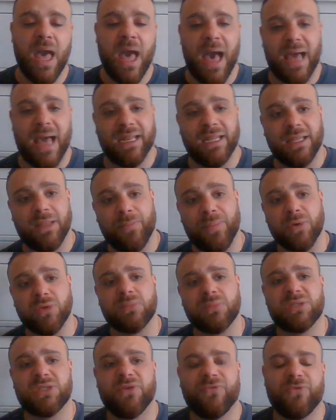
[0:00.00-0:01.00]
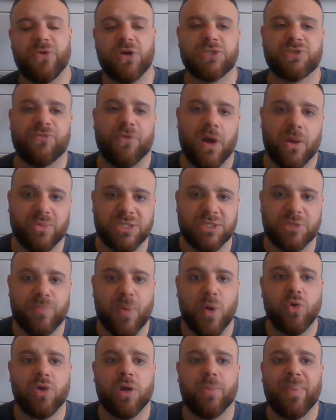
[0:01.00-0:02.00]
And in the build-up to the first fight, we
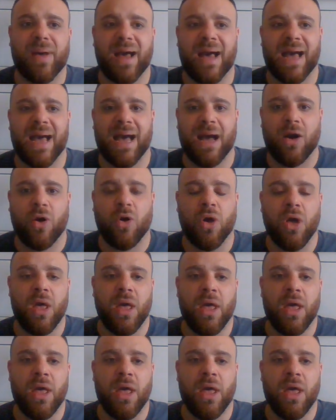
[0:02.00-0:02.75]
spoke about how